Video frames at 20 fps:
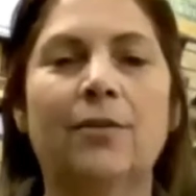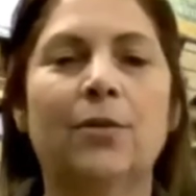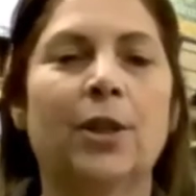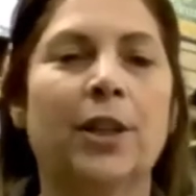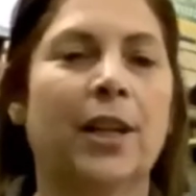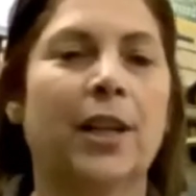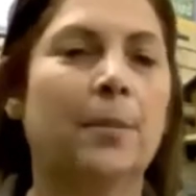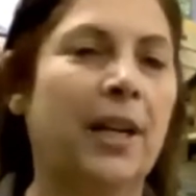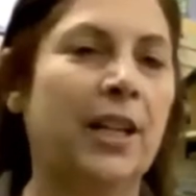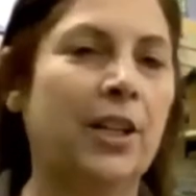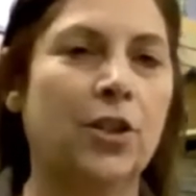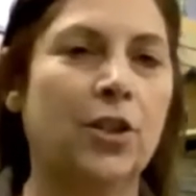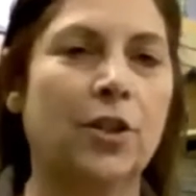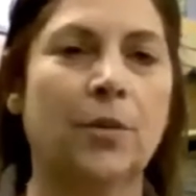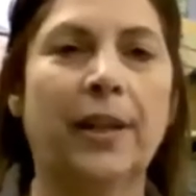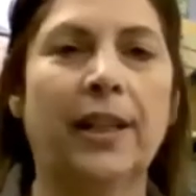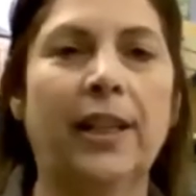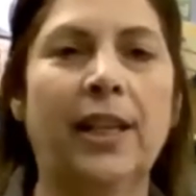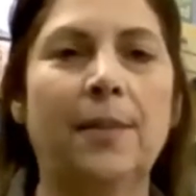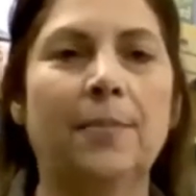We're gonna make sure
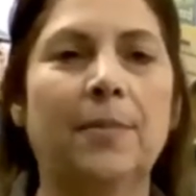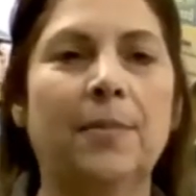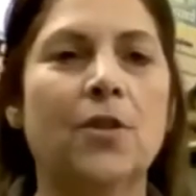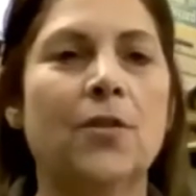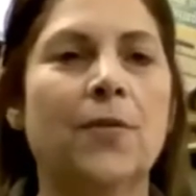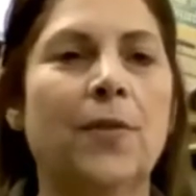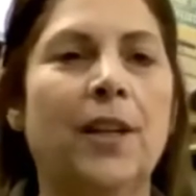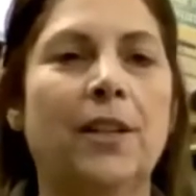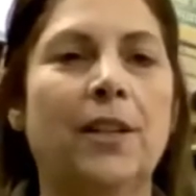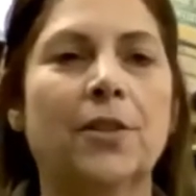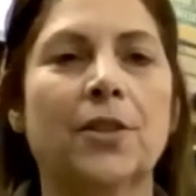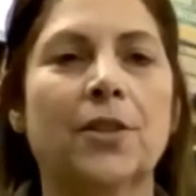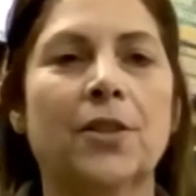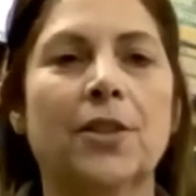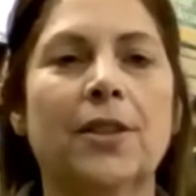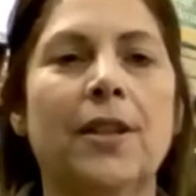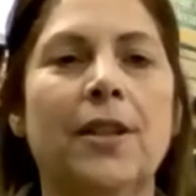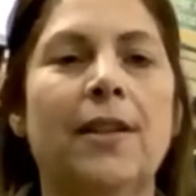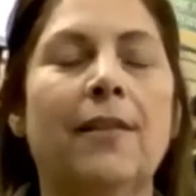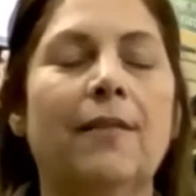we keep those
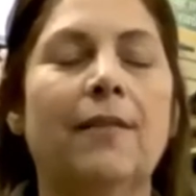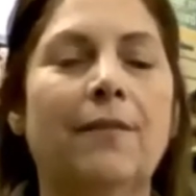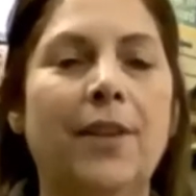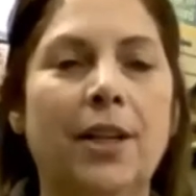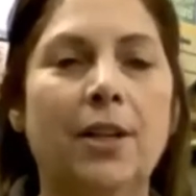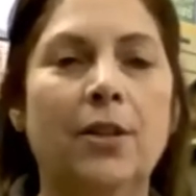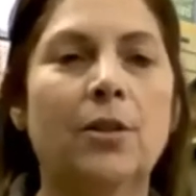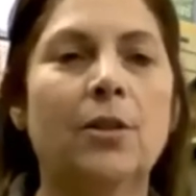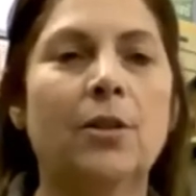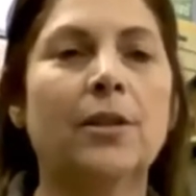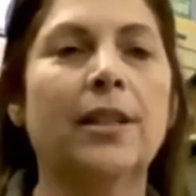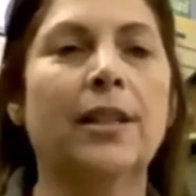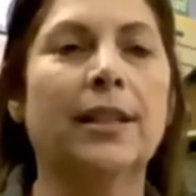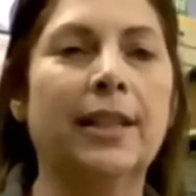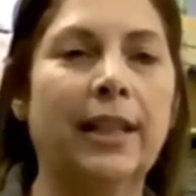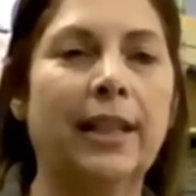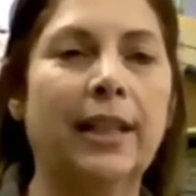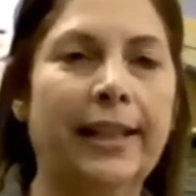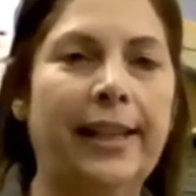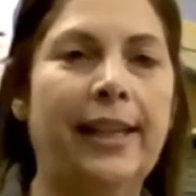feeders filled and
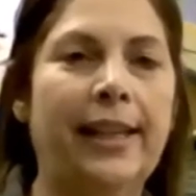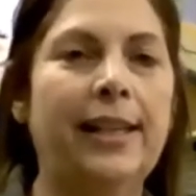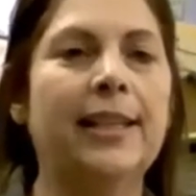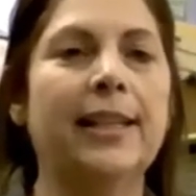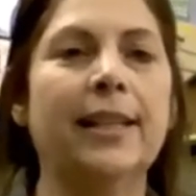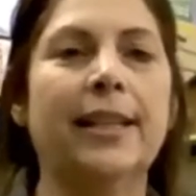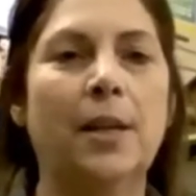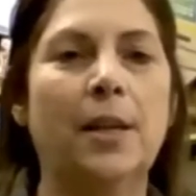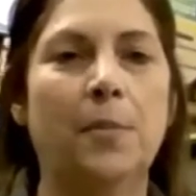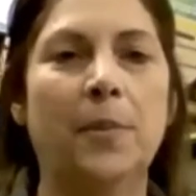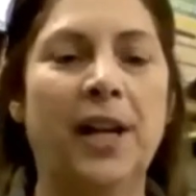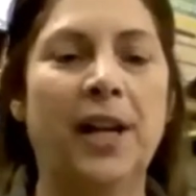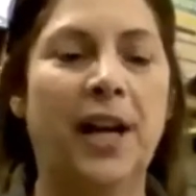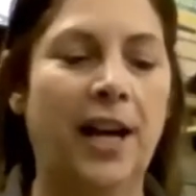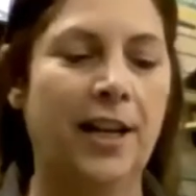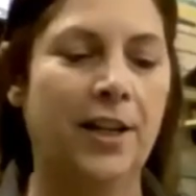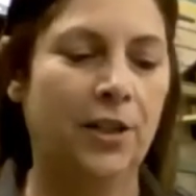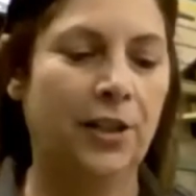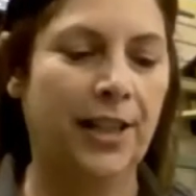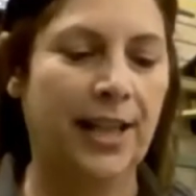cleaned and keep an
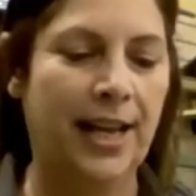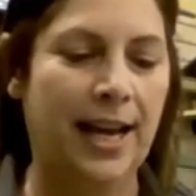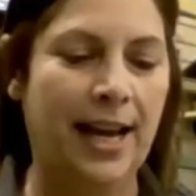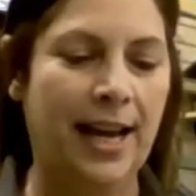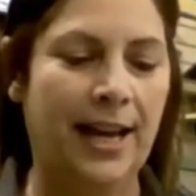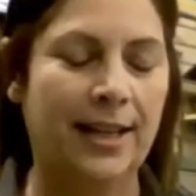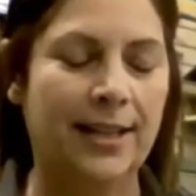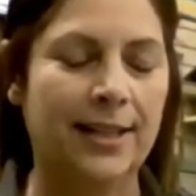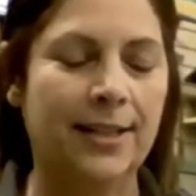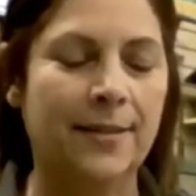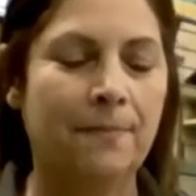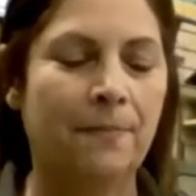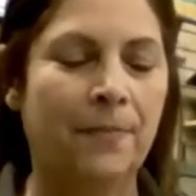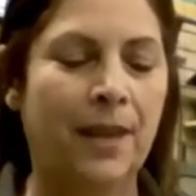eye on that.